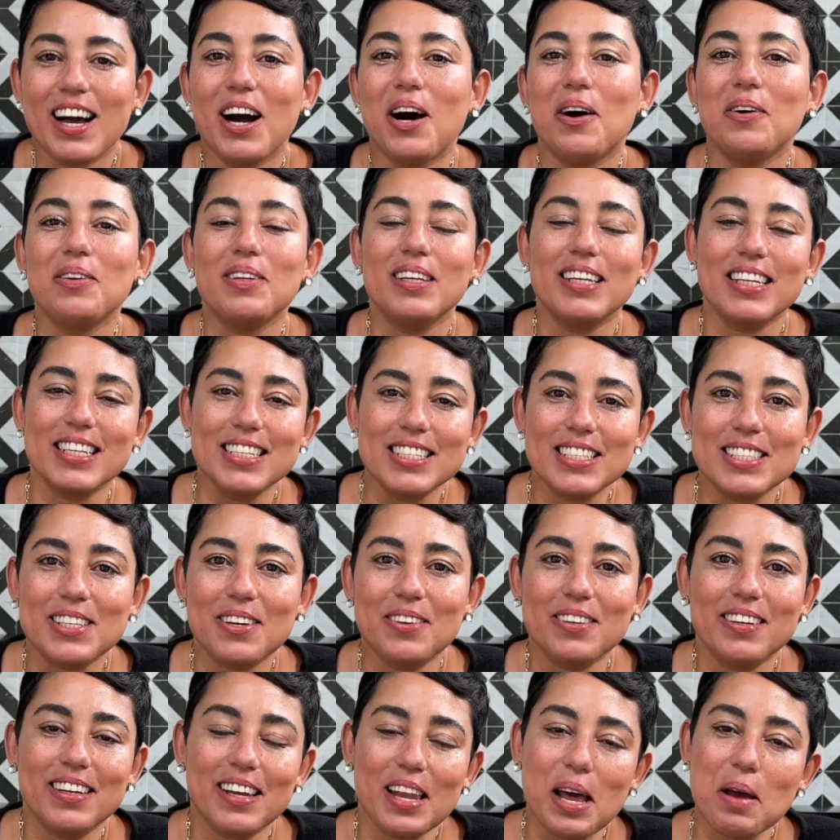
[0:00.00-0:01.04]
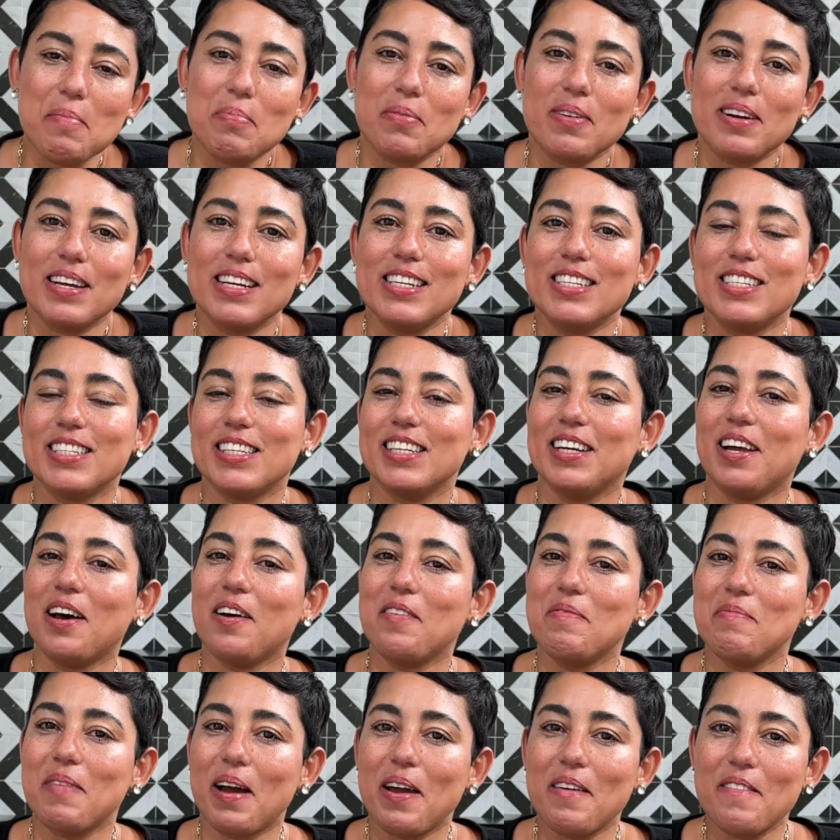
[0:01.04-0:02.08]
Oliso collaboration of
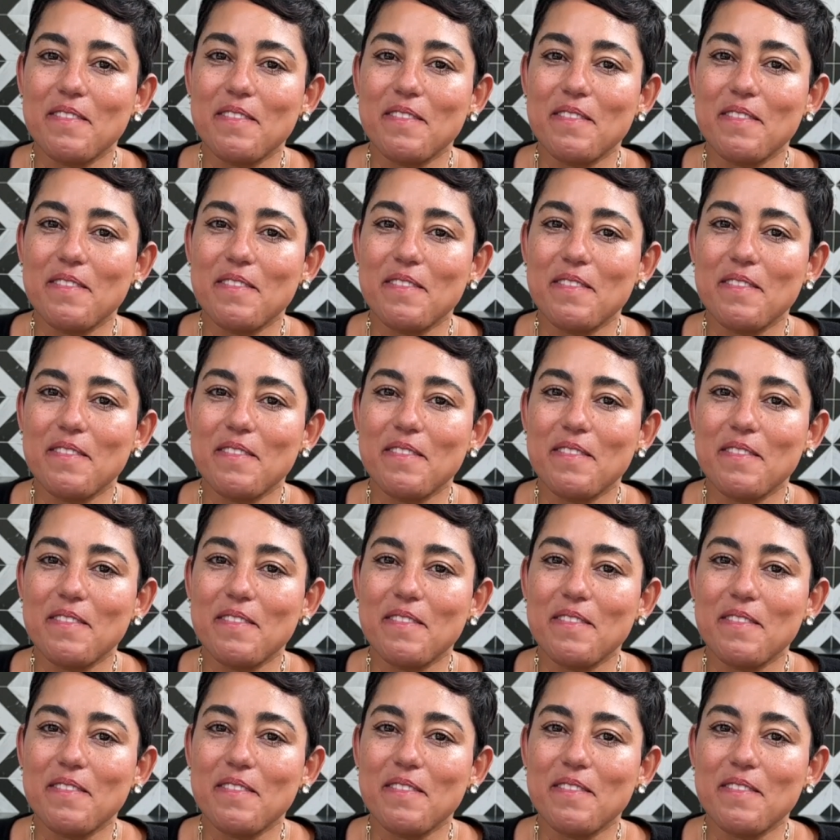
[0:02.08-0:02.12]
my